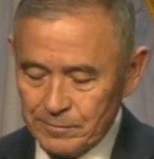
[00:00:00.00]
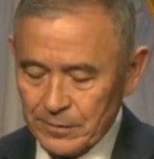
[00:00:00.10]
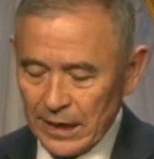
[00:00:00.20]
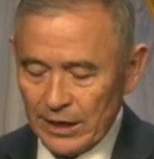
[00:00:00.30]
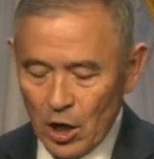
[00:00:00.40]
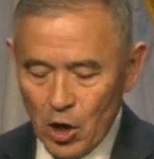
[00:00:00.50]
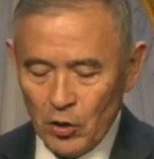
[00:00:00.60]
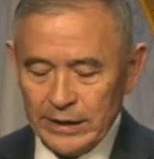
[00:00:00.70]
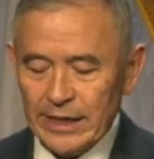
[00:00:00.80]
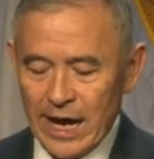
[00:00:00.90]
And
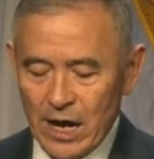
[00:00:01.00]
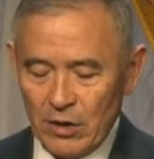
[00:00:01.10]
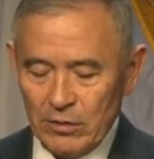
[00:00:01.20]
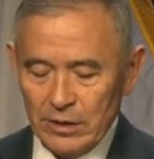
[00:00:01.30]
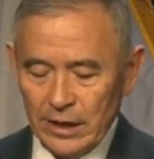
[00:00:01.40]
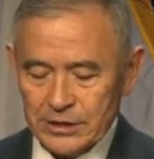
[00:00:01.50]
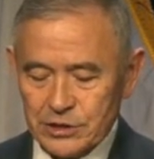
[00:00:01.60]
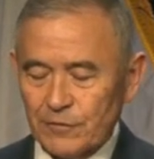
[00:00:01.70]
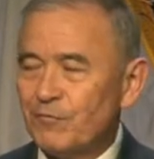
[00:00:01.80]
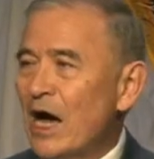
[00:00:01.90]
only now is
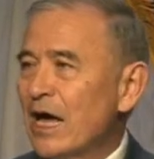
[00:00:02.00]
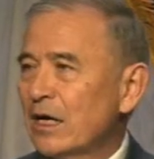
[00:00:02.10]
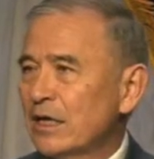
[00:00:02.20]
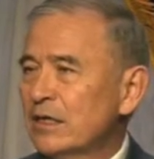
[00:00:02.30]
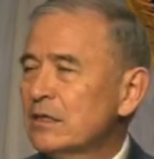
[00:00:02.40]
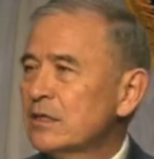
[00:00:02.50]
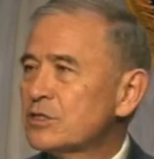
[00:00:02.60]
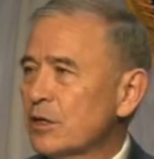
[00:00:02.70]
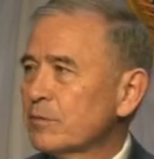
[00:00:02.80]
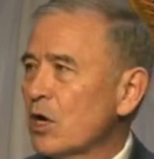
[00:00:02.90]
there finally
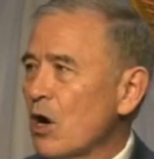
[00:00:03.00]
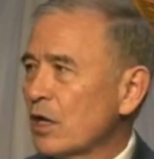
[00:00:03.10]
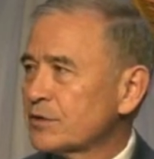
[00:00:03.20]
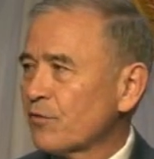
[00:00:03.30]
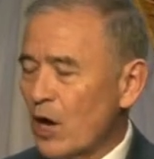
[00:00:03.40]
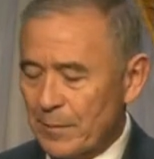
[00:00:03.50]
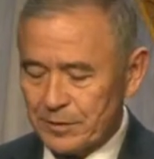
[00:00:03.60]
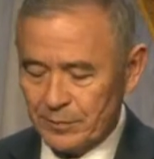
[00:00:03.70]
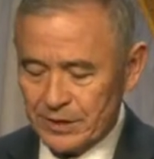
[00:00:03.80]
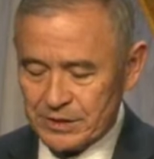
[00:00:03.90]
some cause for
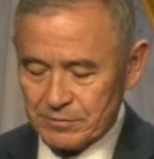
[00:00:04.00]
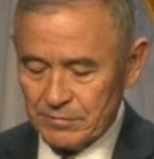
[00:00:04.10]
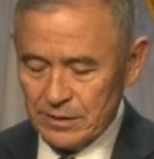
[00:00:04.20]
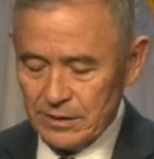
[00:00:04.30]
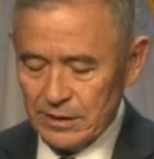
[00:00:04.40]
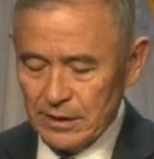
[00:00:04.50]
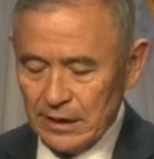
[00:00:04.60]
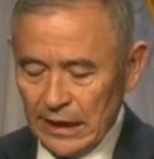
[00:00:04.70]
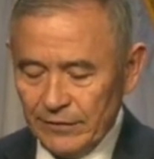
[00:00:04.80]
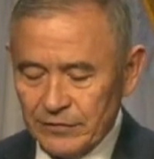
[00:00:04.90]
optimism.
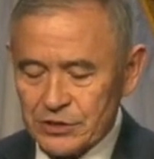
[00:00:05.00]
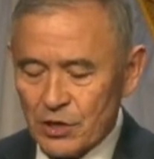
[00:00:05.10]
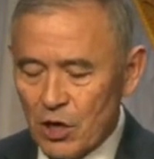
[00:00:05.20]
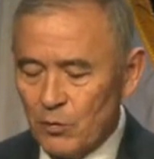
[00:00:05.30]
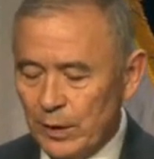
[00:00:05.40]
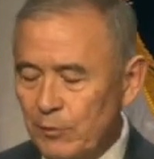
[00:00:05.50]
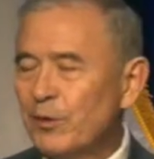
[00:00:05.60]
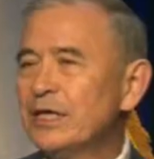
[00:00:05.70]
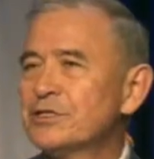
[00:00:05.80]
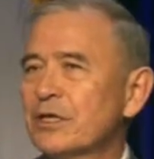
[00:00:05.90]
Even so, we
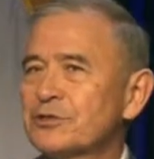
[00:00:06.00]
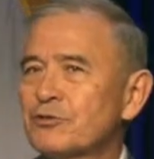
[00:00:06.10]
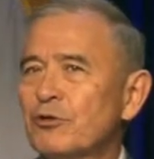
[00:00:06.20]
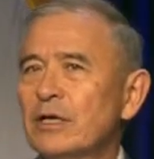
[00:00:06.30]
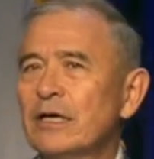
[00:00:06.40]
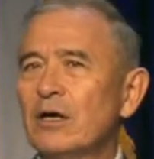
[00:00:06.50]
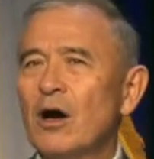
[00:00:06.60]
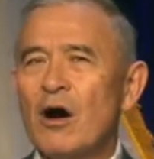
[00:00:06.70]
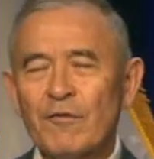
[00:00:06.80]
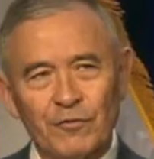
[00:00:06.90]
reached a truly
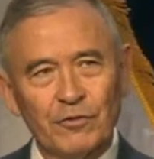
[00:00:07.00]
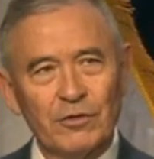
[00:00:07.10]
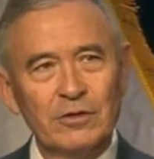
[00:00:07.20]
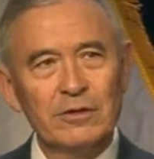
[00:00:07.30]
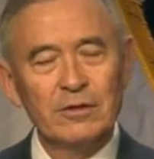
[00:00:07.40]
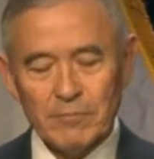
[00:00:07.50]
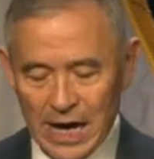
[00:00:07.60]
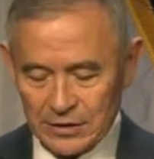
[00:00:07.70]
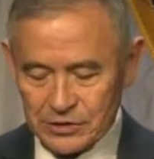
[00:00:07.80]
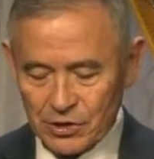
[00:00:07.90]
awful
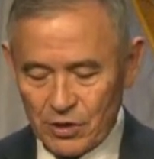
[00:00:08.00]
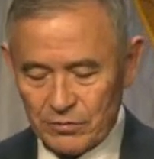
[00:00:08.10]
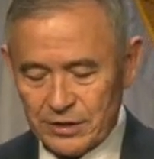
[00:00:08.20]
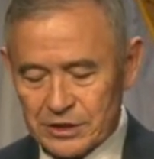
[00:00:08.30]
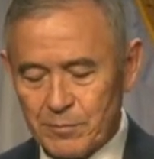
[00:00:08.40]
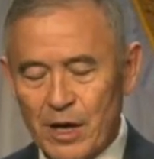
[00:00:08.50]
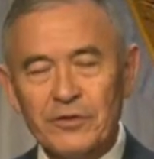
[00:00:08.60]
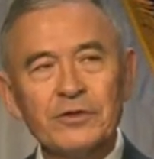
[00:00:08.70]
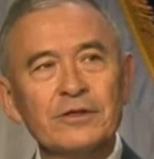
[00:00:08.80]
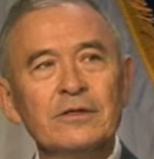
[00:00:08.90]
milestone this month.
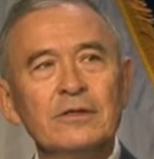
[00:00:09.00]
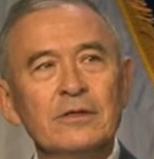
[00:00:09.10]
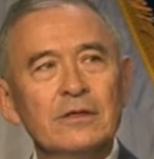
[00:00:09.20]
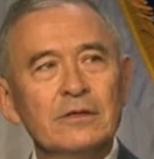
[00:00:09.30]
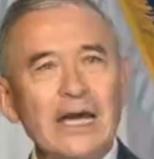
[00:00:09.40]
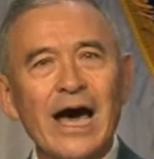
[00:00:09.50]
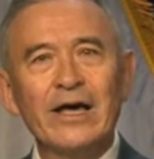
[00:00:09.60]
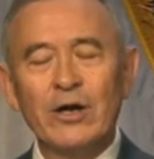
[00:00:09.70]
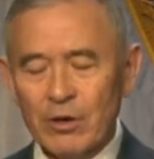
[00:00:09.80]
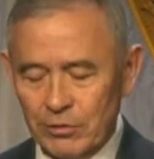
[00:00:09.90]

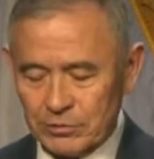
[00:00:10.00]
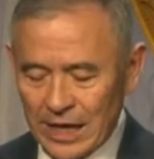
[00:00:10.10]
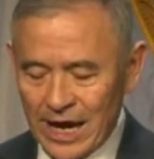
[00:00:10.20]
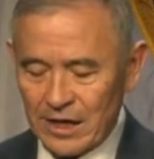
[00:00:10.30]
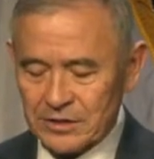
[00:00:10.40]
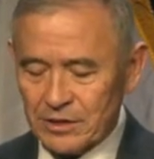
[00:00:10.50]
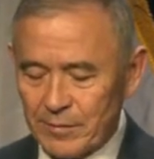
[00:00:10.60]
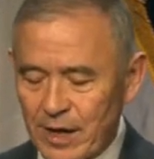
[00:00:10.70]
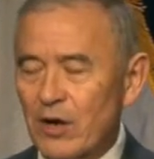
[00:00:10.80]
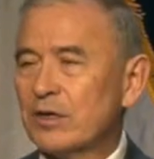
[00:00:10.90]
900,000
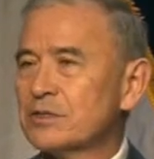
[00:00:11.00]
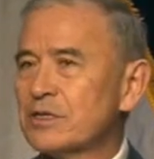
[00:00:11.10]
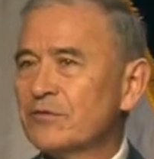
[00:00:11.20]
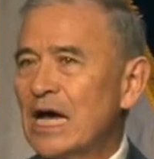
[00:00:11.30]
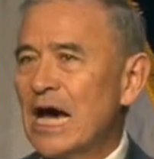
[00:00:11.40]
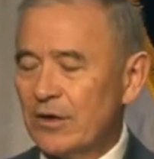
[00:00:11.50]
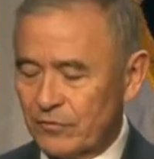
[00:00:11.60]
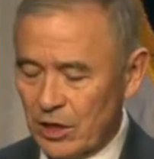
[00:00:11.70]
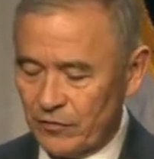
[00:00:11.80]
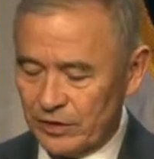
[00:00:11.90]
Americans have died of
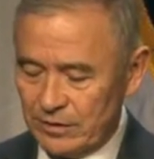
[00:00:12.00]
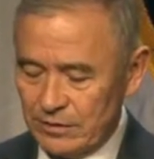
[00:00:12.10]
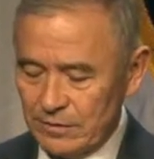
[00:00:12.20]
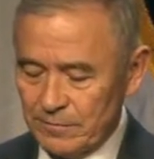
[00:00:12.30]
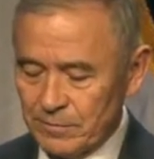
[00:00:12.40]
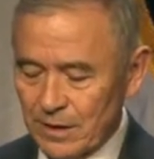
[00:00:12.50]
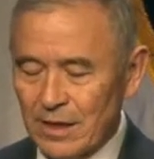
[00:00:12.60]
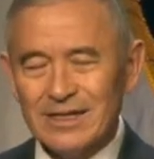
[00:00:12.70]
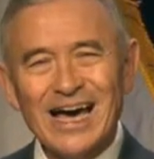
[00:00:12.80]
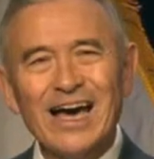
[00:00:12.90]
COVID.
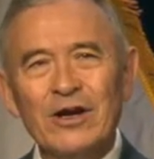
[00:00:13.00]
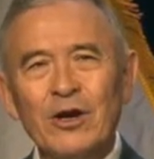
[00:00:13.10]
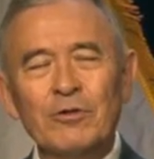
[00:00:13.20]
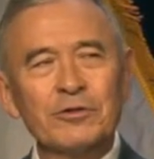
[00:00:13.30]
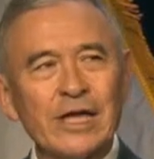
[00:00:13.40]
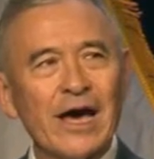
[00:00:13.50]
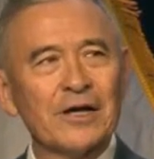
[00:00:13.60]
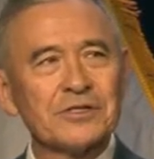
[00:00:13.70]
900,000.